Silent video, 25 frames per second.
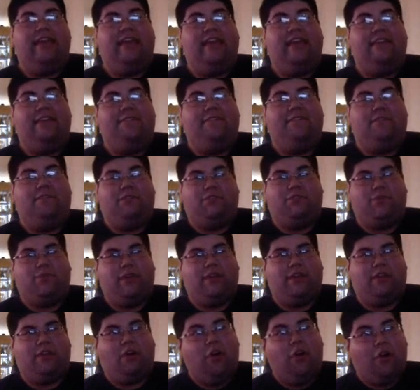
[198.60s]
If it was
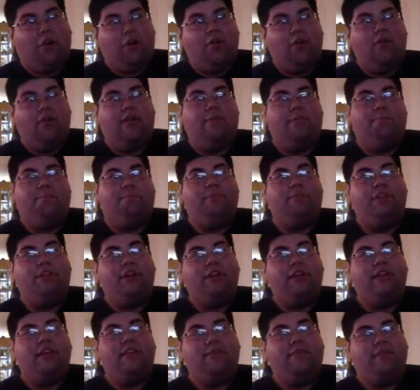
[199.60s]
rated R and
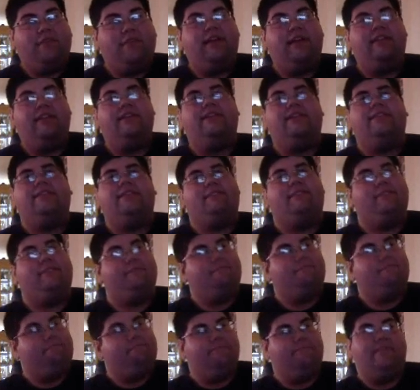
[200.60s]
bloody and violent,
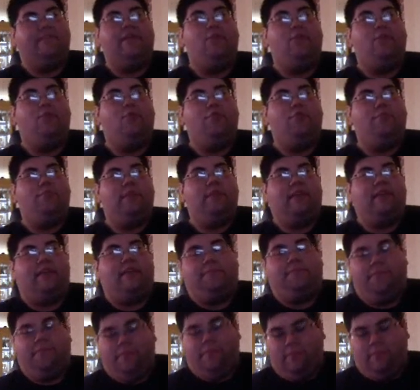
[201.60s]
they would
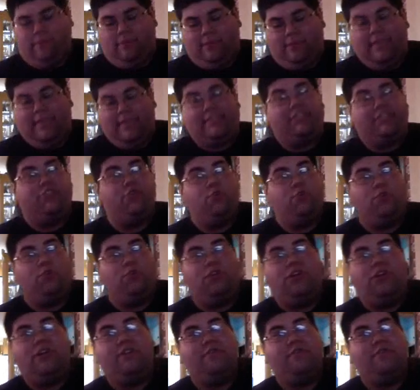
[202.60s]
be. It's too
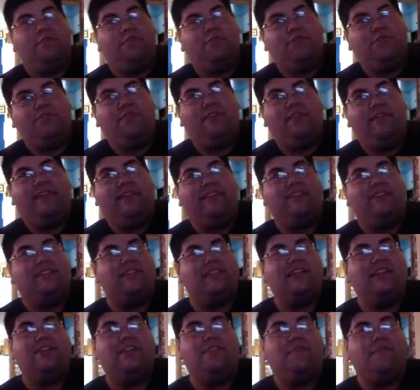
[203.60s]
long of a movie. There's
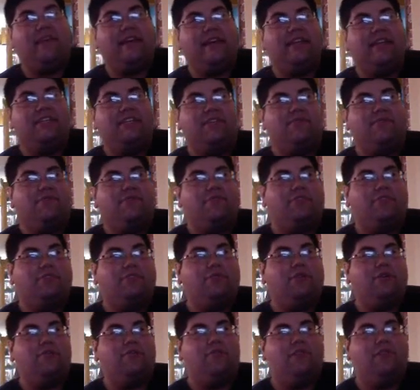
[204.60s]
not enough action for a
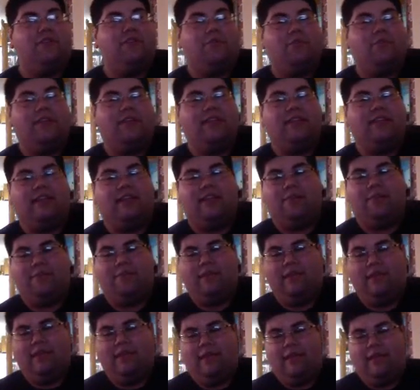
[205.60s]
2-hour-long running time.
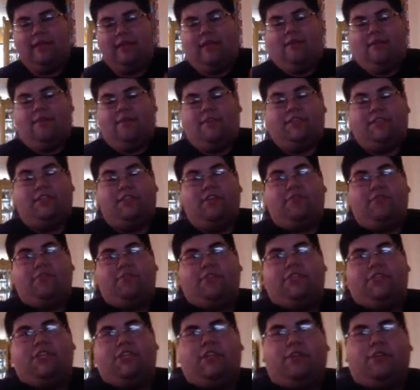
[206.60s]
The stuff
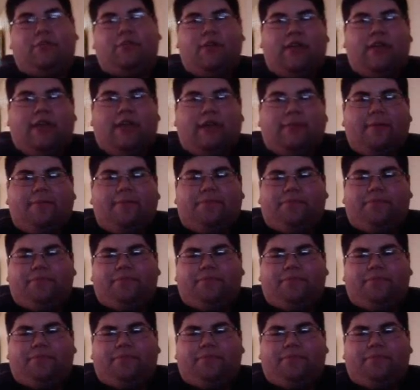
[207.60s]
with Jean Grey,